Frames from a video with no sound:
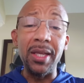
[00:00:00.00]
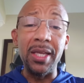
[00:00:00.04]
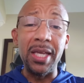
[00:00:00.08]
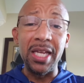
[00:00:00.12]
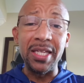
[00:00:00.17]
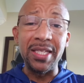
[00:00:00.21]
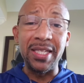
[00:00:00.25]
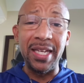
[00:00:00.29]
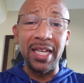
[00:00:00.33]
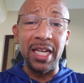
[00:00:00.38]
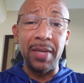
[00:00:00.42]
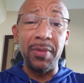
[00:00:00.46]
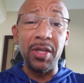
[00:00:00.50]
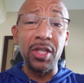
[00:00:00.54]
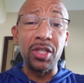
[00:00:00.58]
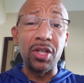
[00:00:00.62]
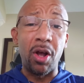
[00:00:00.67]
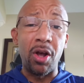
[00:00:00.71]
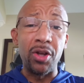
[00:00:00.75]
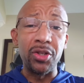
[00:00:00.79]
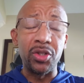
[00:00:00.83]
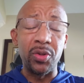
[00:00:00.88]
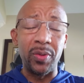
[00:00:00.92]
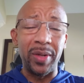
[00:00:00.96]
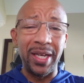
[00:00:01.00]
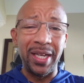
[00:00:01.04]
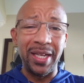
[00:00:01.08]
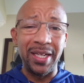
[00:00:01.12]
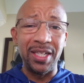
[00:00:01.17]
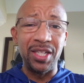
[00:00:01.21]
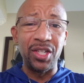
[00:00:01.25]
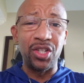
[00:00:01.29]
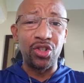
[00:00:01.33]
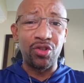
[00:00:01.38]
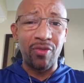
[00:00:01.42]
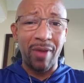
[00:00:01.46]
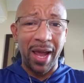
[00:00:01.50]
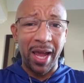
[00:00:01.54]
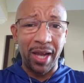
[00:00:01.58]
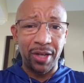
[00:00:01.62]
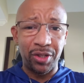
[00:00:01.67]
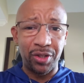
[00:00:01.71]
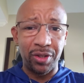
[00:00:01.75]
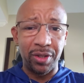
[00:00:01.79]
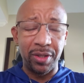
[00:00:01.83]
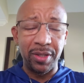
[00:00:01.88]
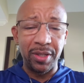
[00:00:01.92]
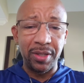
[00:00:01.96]
Yes, the enemy is also in
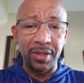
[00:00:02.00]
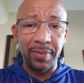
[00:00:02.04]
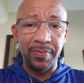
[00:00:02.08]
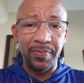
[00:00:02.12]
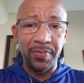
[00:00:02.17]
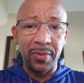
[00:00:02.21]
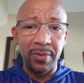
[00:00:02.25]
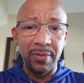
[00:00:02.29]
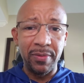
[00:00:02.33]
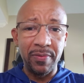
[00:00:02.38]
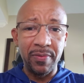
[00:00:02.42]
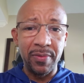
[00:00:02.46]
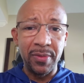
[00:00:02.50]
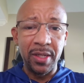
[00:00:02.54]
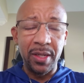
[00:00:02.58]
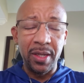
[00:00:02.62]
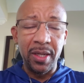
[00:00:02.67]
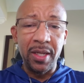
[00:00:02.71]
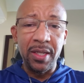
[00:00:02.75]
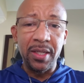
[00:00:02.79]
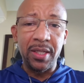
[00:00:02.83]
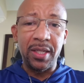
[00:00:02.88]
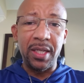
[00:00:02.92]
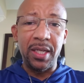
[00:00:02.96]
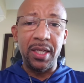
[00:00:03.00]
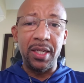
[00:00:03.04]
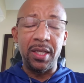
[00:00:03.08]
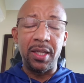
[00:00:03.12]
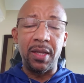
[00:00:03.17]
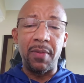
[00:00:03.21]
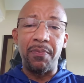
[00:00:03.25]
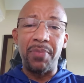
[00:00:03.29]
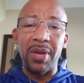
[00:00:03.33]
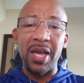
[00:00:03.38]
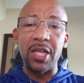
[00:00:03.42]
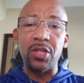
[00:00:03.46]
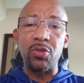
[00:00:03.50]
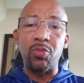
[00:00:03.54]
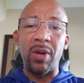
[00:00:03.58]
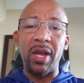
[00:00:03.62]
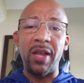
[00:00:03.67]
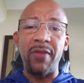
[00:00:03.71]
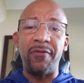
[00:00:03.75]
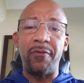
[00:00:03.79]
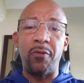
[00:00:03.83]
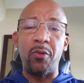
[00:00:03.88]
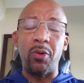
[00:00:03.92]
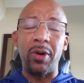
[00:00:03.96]
distractions. See, the best
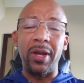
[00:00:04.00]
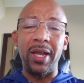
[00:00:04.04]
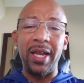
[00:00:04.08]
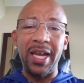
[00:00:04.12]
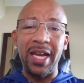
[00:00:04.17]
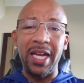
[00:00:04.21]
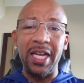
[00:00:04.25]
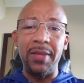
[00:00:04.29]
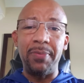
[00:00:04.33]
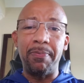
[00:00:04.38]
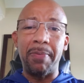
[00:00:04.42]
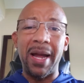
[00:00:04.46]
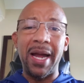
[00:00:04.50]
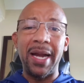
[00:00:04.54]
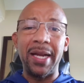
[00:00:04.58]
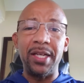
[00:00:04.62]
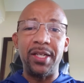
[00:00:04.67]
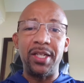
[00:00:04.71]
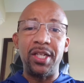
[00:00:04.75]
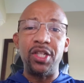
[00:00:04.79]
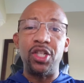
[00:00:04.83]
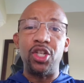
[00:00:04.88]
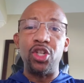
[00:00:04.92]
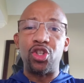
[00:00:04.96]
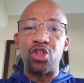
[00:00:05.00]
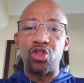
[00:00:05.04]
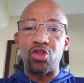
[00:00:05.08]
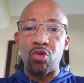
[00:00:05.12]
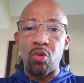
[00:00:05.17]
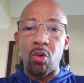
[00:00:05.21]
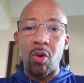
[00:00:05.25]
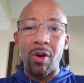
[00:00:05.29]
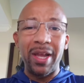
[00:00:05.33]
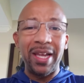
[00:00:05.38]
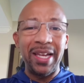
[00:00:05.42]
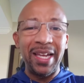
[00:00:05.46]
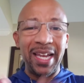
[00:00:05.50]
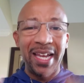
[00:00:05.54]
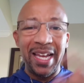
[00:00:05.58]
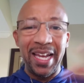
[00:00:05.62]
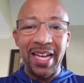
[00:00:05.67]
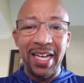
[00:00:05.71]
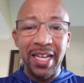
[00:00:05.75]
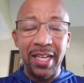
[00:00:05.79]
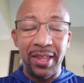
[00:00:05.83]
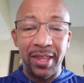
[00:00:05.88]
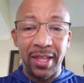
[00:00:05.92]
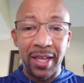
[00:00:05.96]
way for anybody to destroy
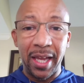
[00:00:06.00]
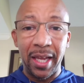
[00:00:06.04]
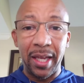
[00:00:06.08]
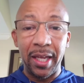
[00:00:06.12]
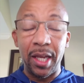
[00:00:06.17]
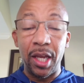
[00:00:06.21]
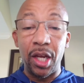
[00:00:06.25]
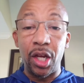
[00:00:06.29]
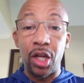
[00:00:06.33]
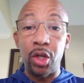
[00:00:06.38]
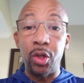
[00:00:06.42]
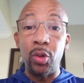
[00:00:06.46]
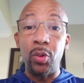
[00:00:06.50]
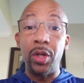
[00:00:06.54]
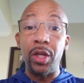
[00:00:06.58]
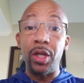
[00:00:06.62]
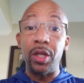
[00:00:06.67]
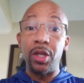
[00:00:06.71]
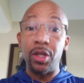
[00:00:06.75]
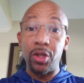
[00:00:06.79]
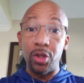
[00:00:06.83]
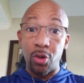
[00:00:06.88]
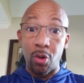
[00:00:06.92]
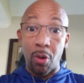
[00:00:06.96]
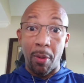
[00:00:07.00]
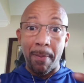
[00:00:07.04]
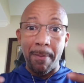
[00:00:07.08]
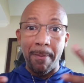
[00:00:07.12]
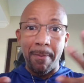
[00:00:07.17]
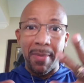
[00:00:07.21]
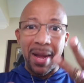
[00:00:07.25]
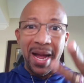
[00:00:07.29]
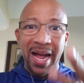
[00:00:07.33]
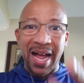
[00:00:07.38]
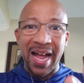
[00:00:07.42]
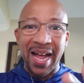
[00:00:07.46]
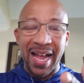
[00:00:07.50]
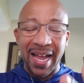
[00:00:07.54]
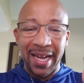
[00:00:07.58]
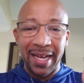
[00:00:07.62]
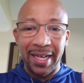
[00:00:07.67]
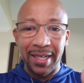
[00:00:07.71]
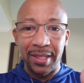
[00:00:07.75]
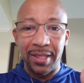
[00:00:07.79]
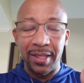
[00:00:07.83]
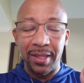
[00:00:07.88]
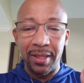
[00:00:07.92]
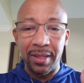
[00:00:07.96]
anything, including your
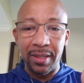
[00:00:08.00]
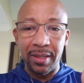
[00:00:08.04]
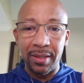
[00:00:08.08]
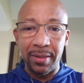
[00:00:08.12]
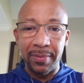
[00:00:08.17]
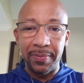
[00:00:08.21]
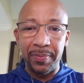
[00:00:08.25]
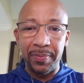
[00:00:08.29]
mind